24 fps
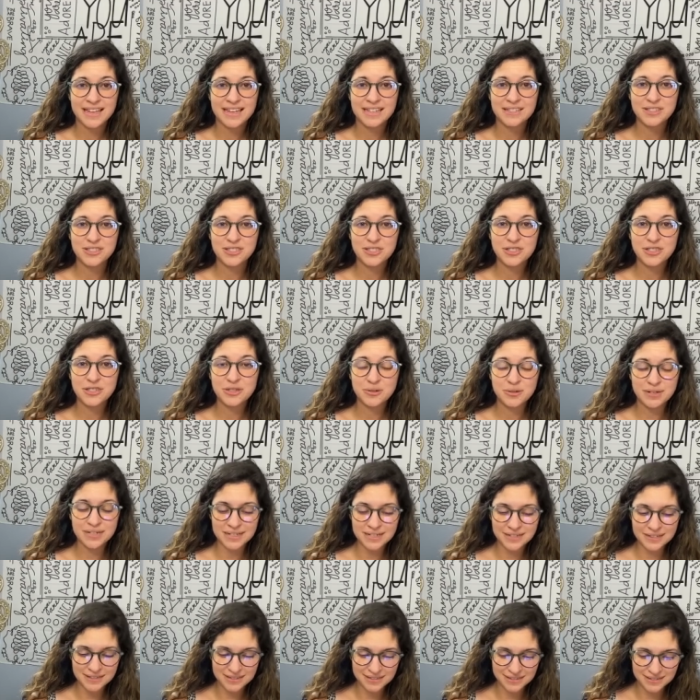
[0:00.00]
and
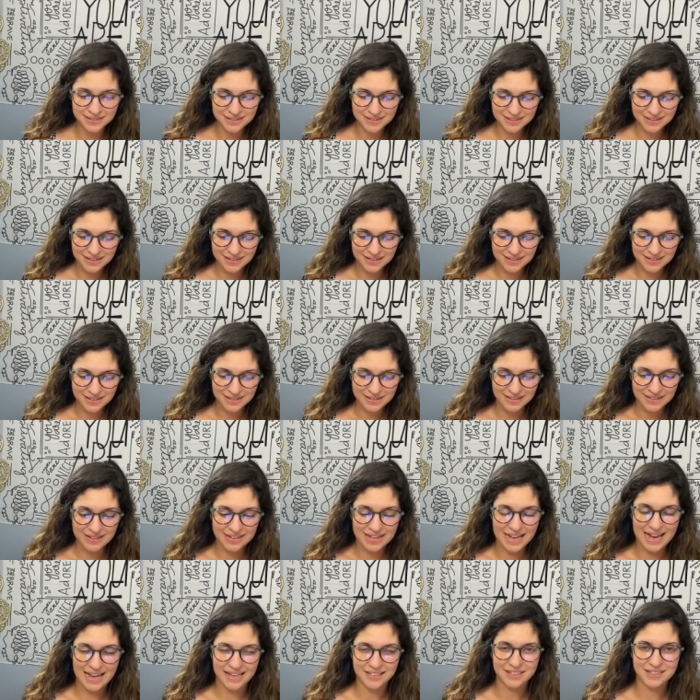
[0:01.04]
students.
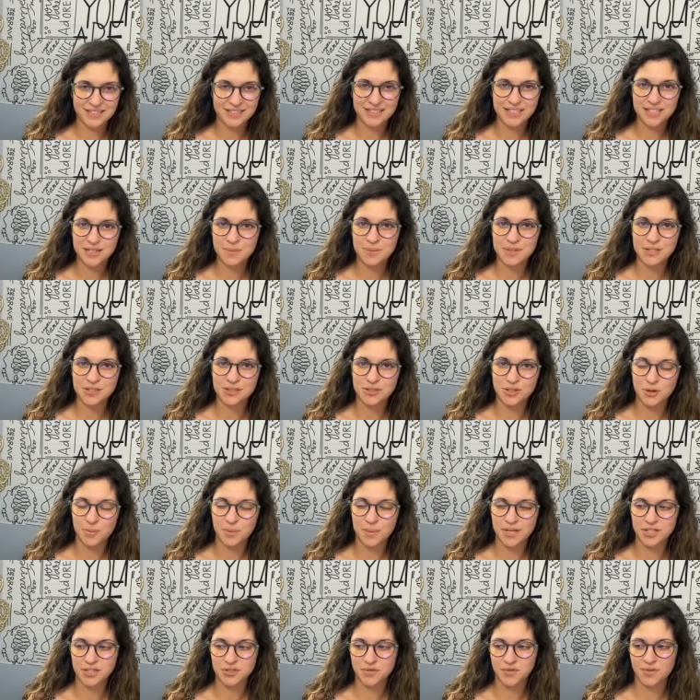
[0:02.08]
Yes, it's going to be so
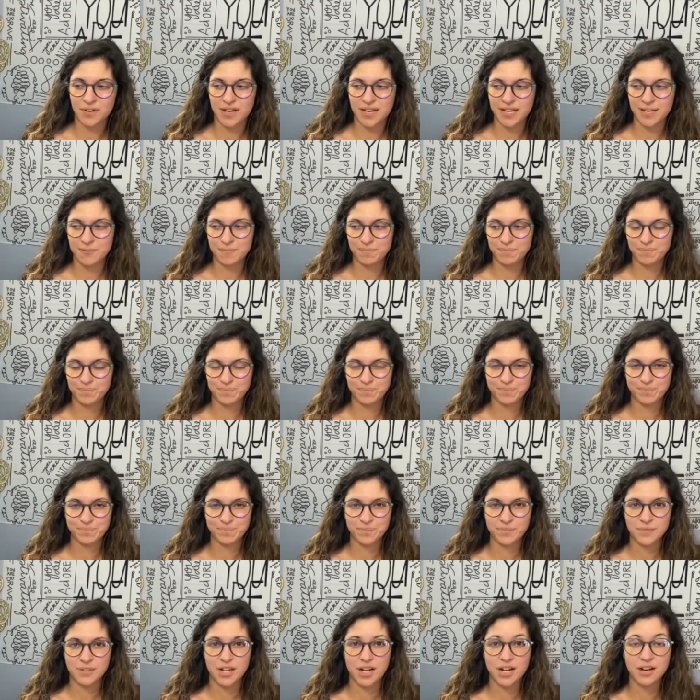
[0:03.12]
much fun.
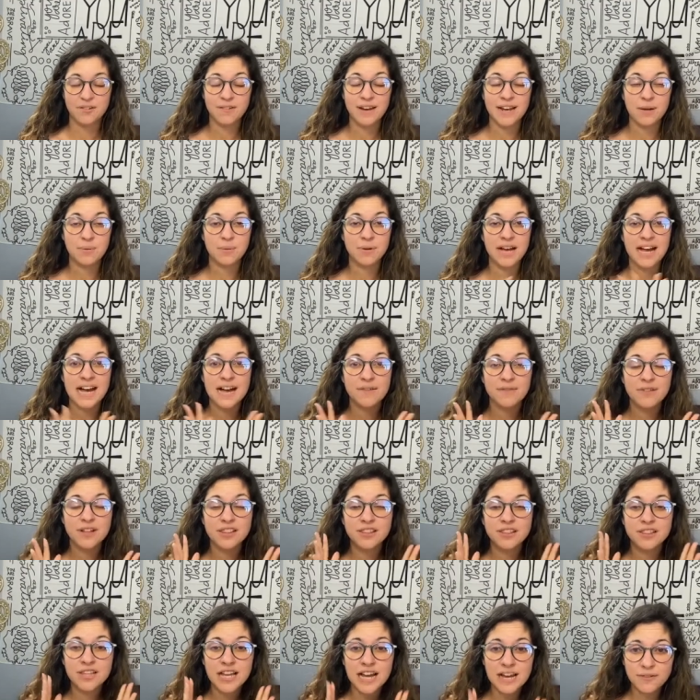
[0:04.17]
All right, we'll have a
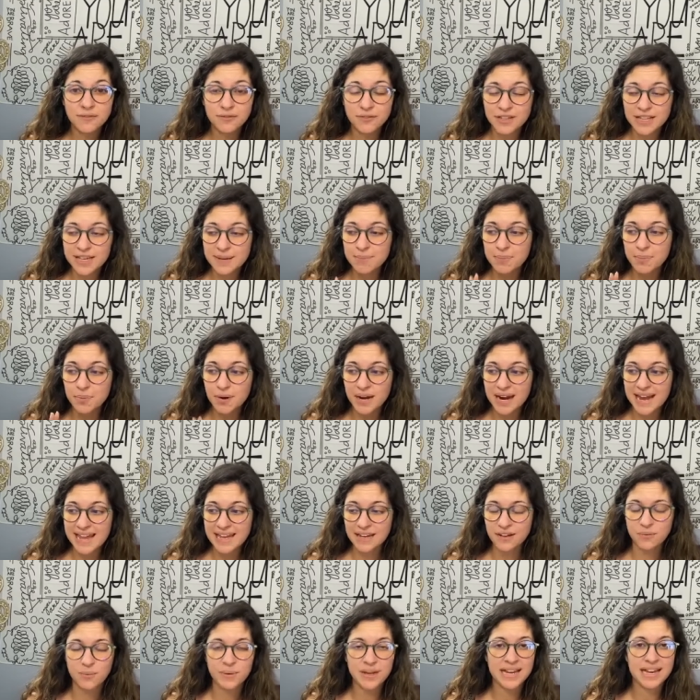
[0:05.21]
lovely
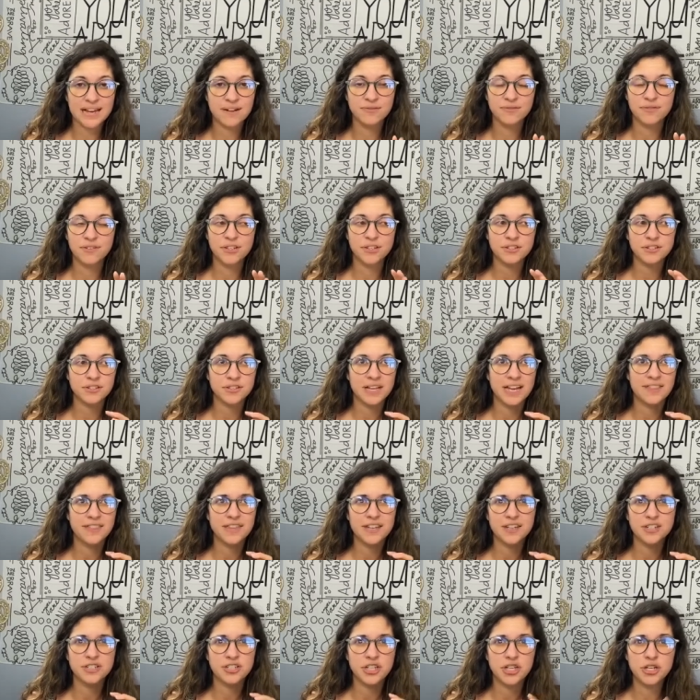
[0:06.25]
break. We have, I
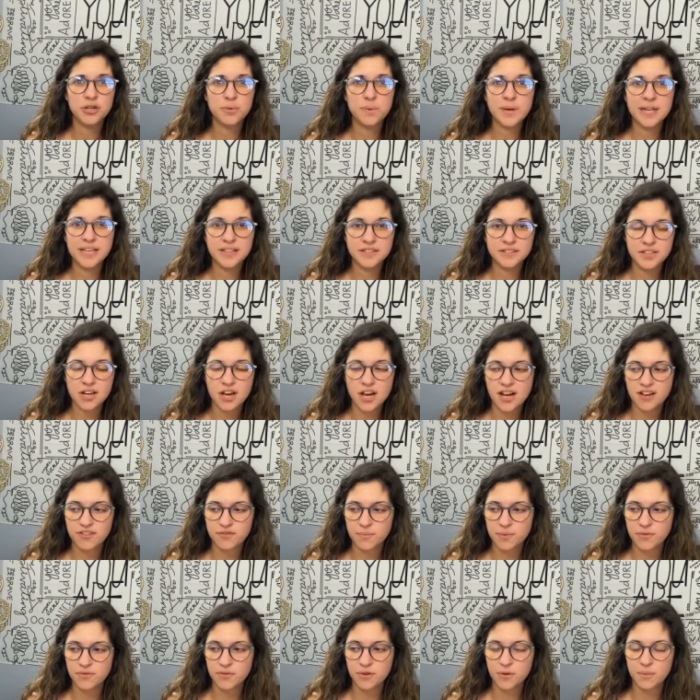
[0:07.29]
think, 2 weeks off
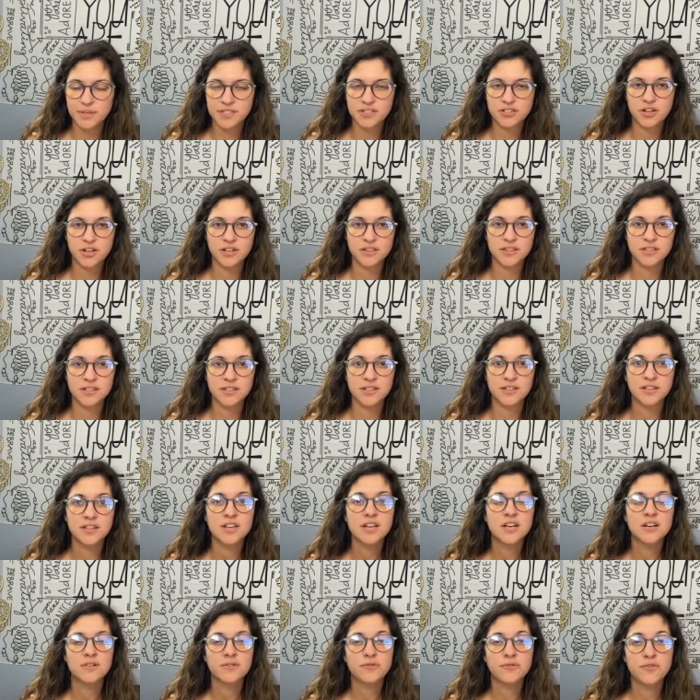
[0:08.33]
before we start the
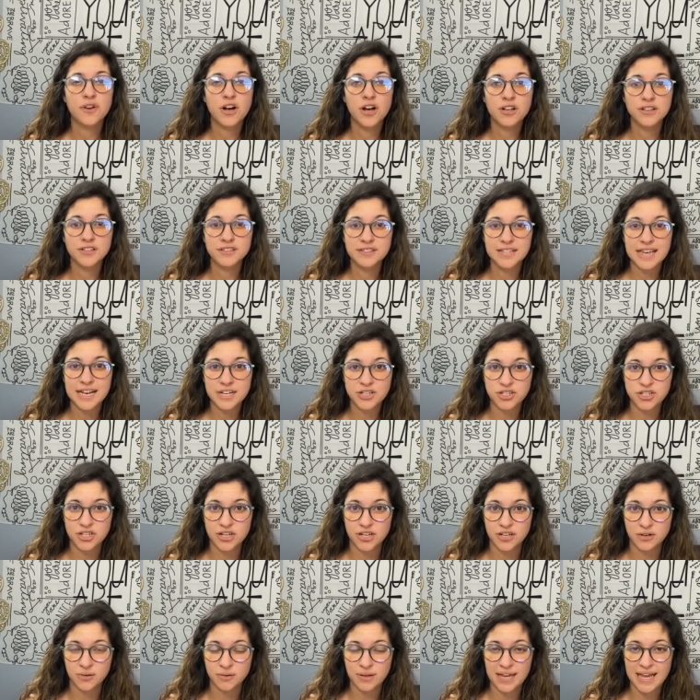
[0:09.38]
fall
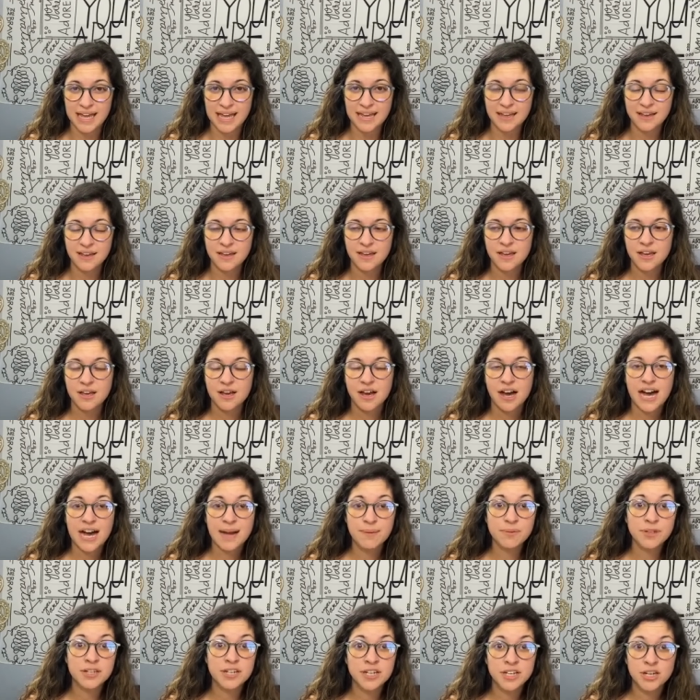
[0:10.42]
session, okay? I'm
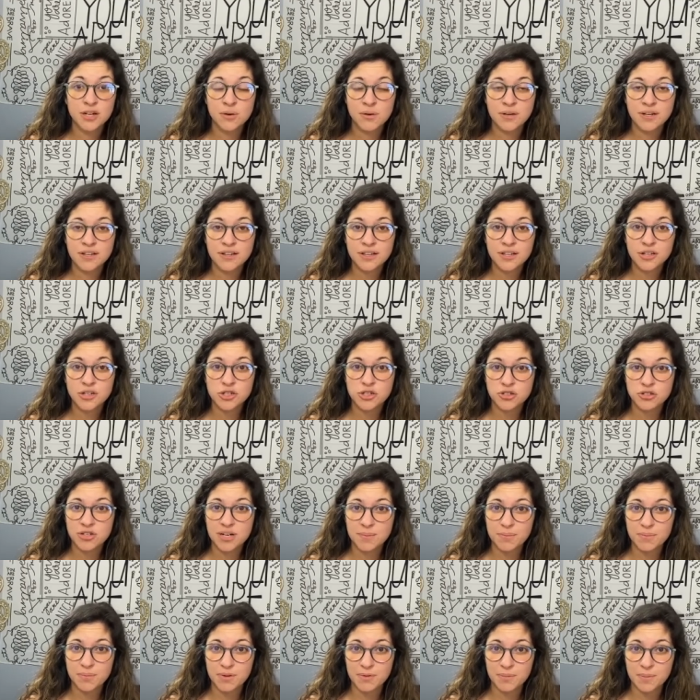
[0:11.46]
going to go on a little
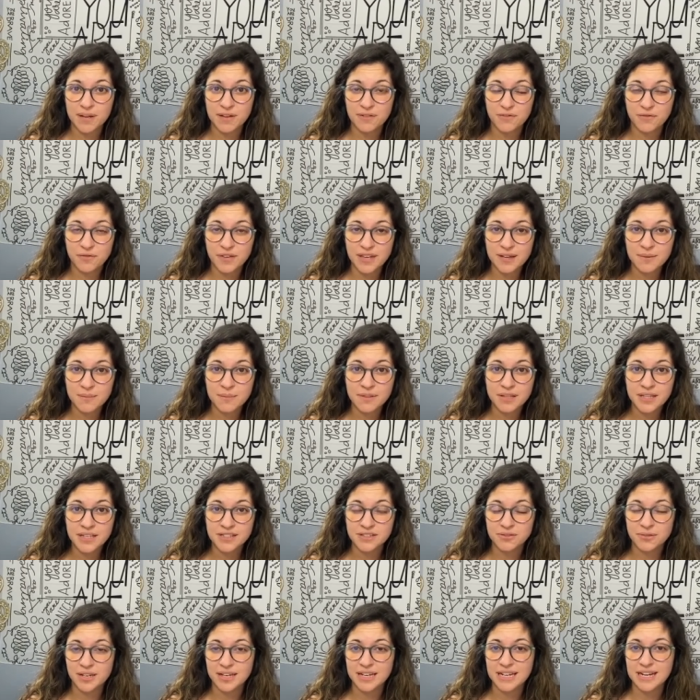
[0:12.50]
trip with my family
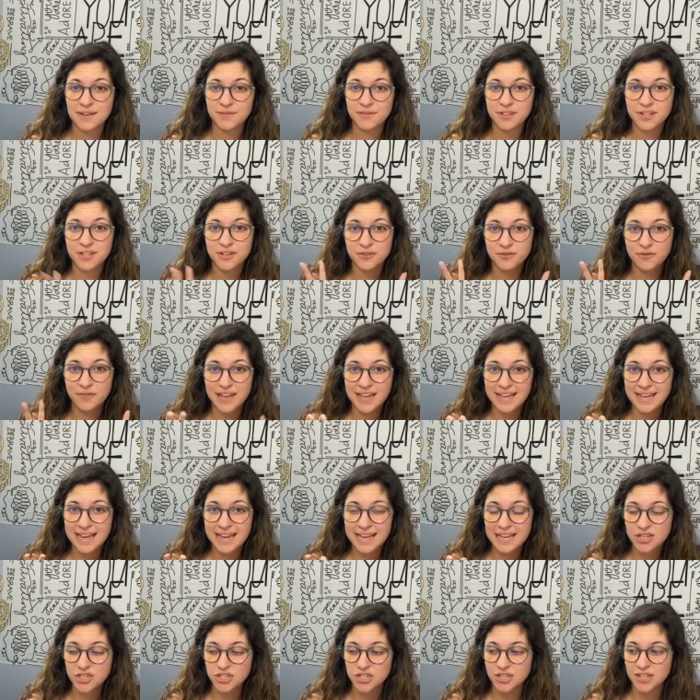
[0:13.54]
so I can have a little
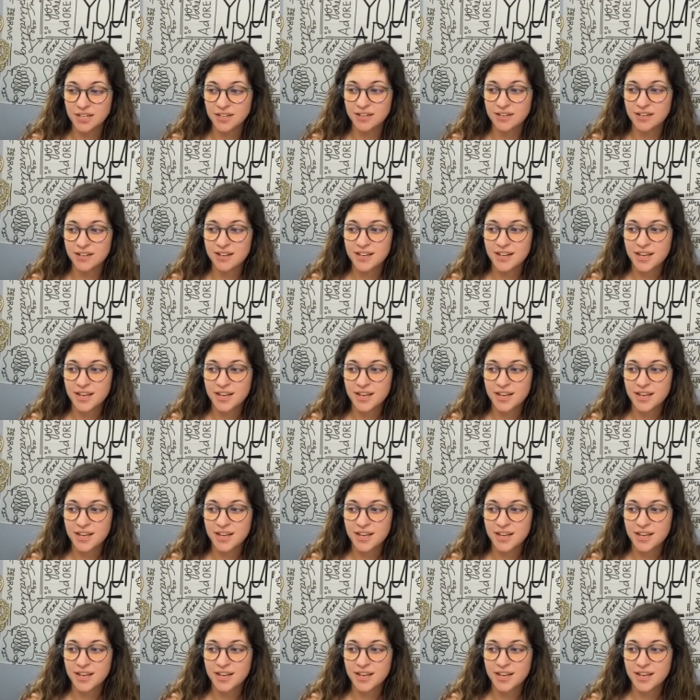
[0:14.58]
vacation,